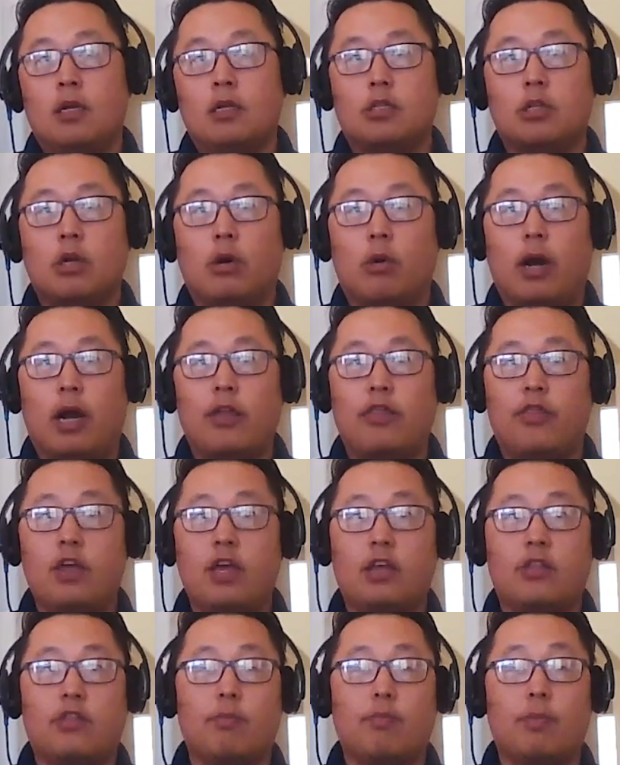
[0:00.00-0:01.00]
So I
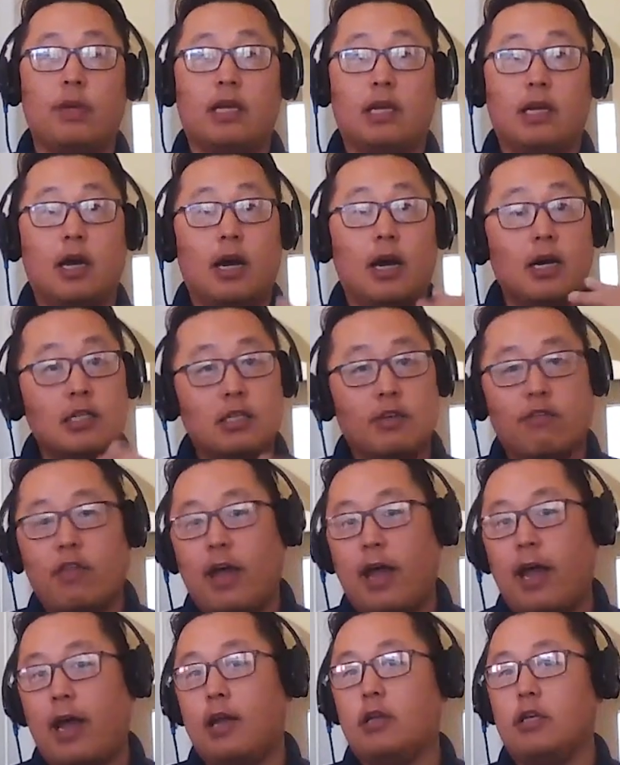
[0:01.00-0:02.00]
think because of
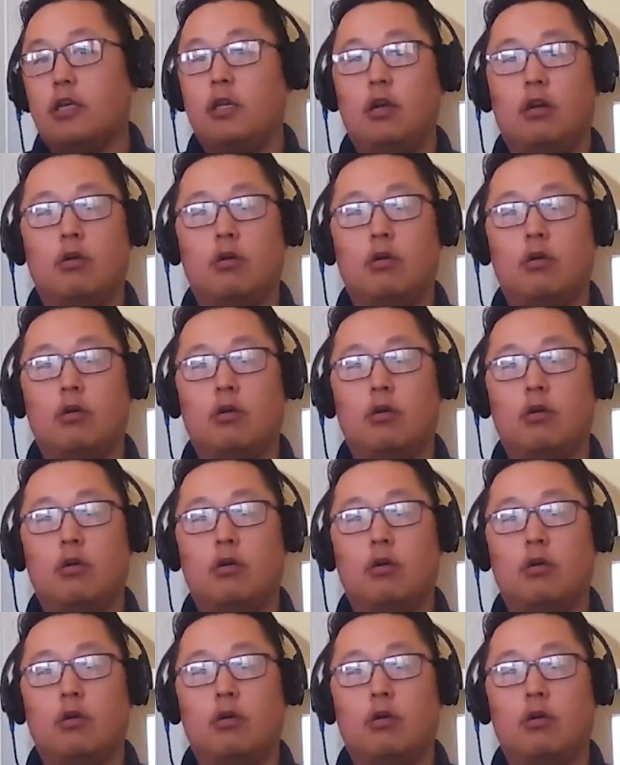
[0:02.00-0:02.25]
that,